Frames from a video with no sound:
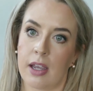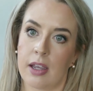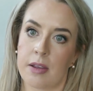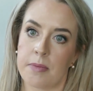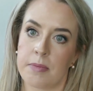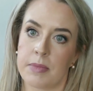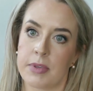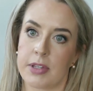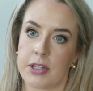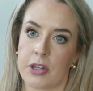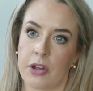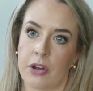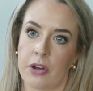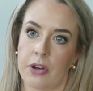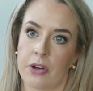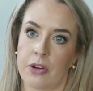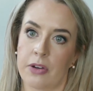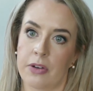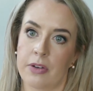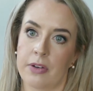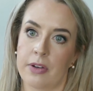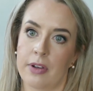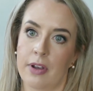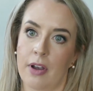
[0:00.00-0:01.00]

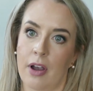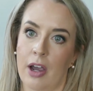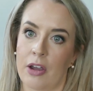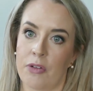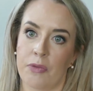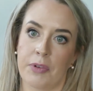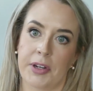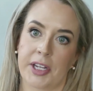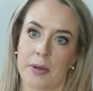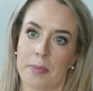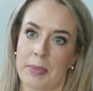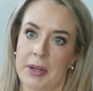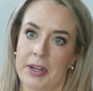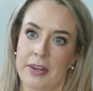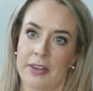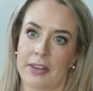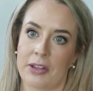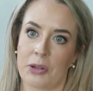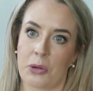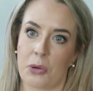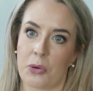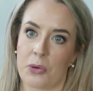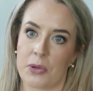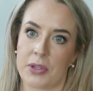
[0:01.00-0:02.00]
So I'd recommend
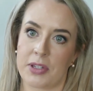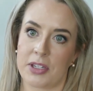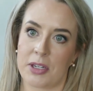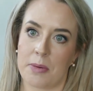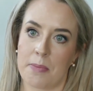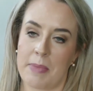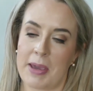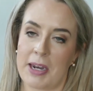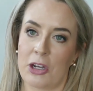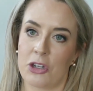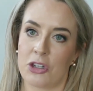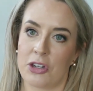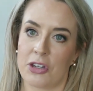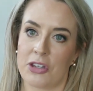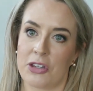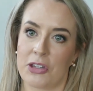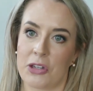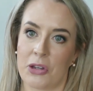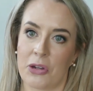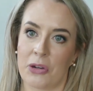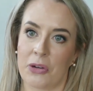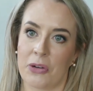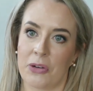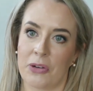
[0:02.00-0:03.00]
the course to
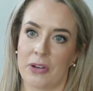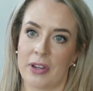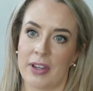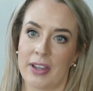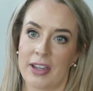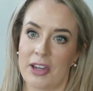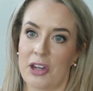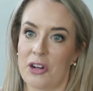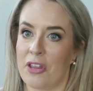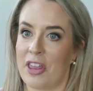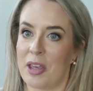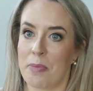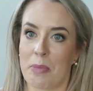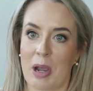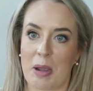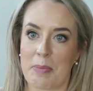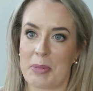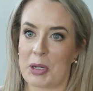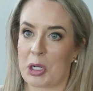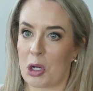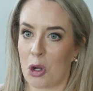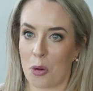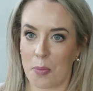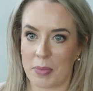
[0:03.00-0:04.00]
managers who, they might
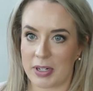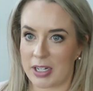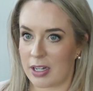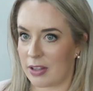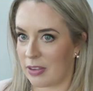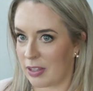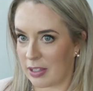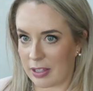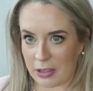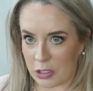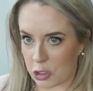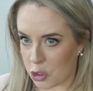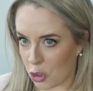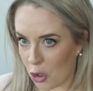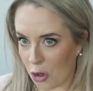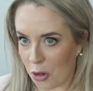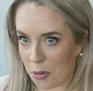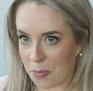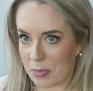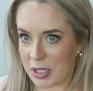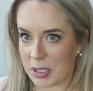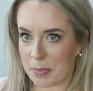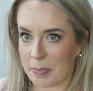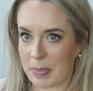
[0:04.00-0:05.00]
be competent in their
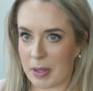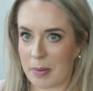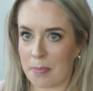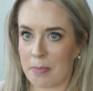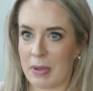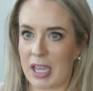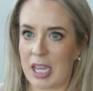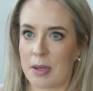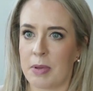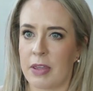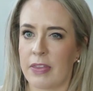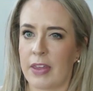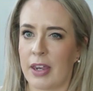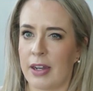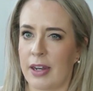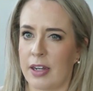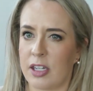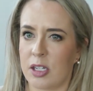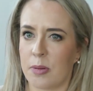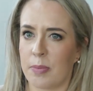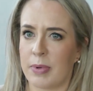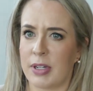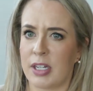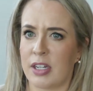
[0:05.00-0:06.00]
jobs, but maybe they
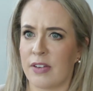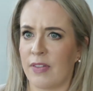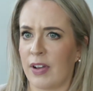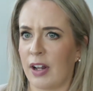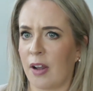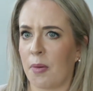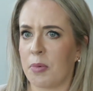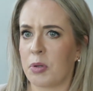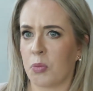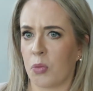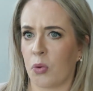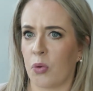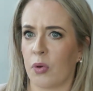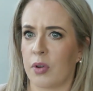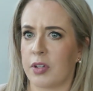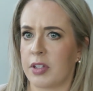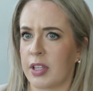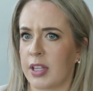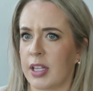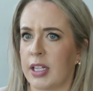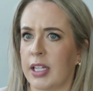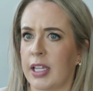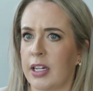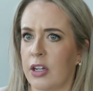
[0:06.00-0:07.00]
need to be developed more
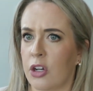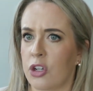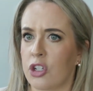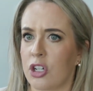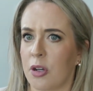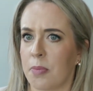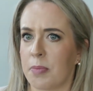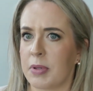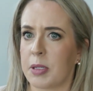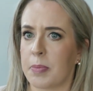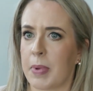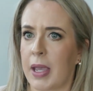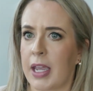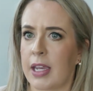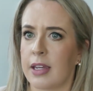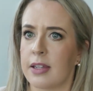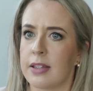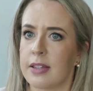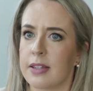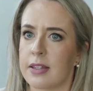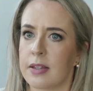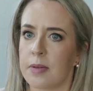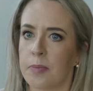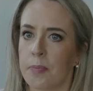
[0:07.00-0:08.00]
into the leadership
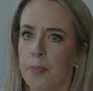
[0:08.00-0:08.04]
space.